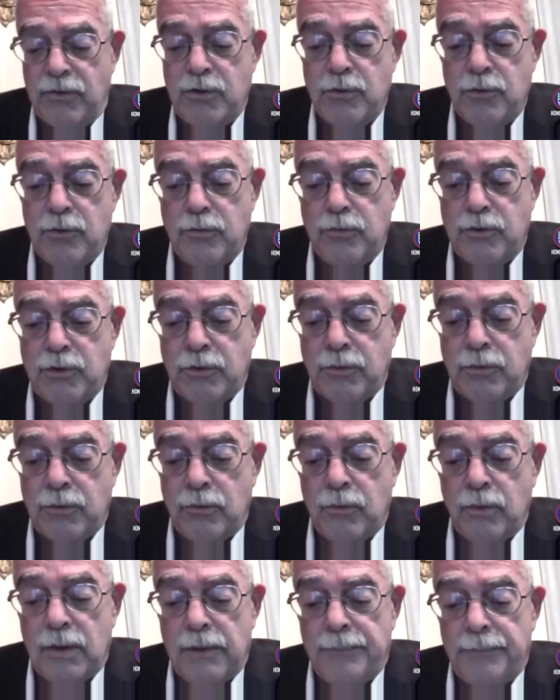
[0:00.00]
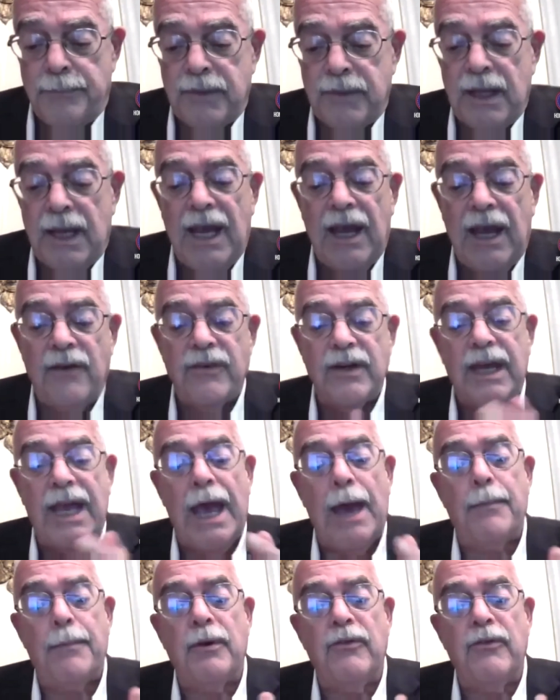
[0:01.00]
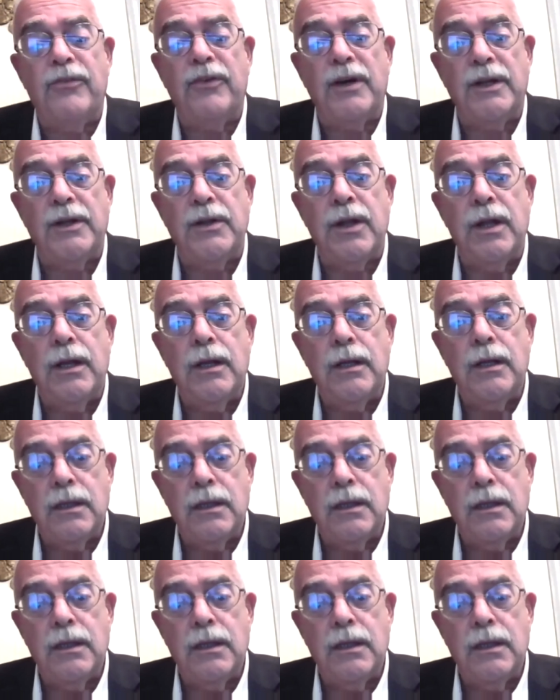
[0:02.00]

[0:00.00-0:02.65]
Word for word: to, to uh, have a capital fund